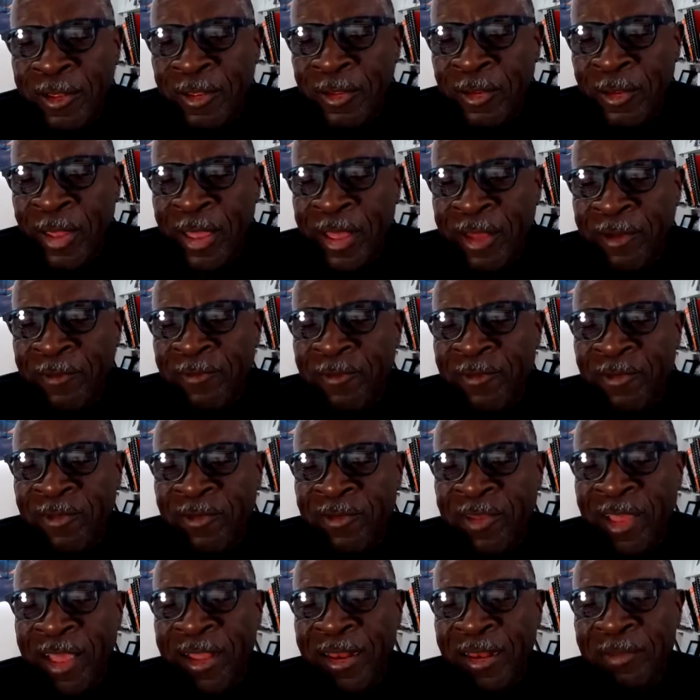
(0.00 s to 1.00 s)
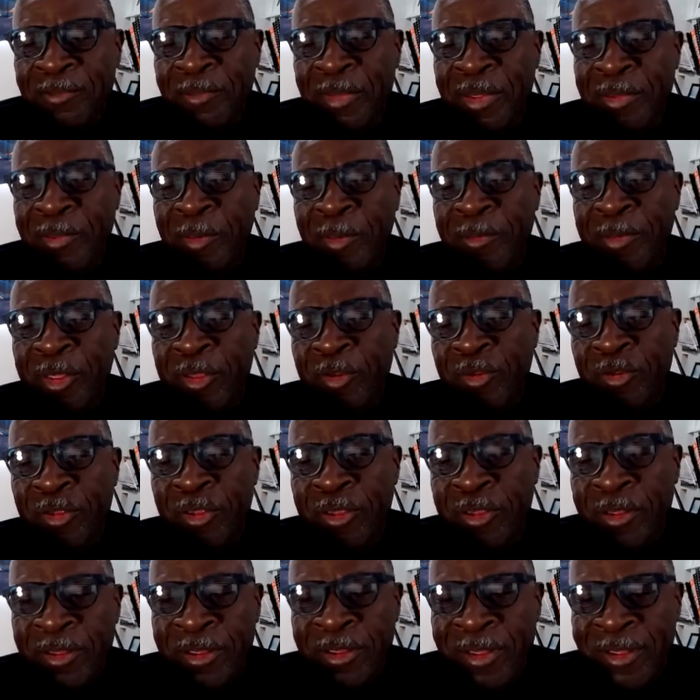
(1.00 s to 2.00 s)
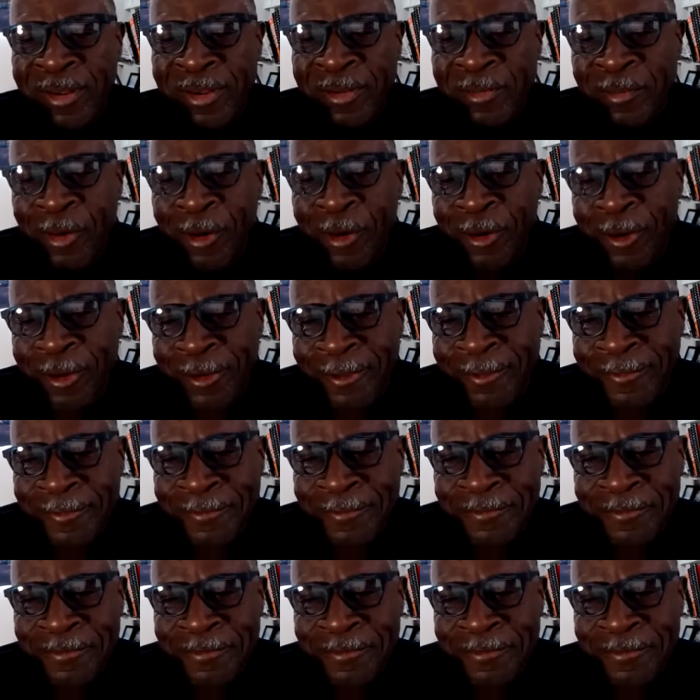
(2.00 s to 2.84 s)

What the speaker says: you have cycling memorabilia in the bar?